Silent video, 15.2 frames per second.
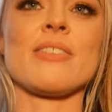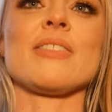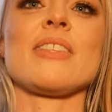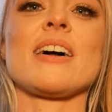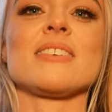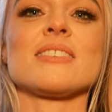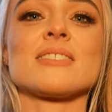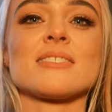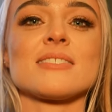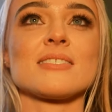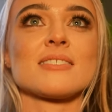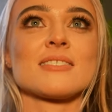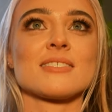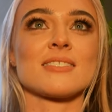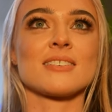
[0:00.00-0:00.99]
that it's
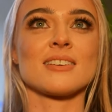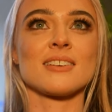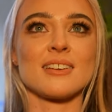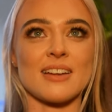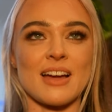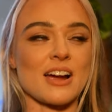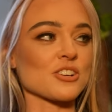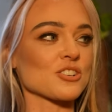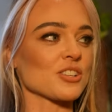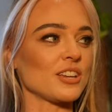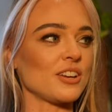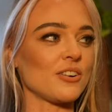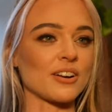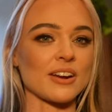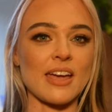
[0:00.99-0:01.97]

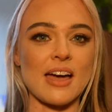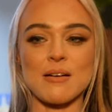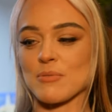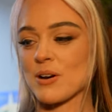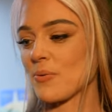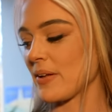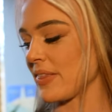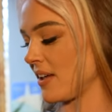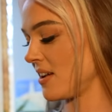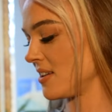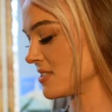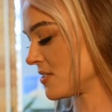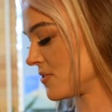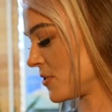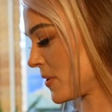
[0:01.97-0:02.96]
actually on camera when they're
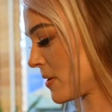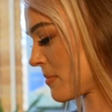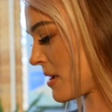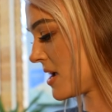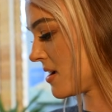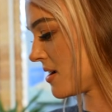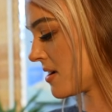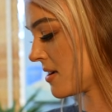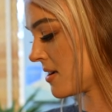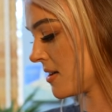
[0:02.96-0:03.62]
interviewing me.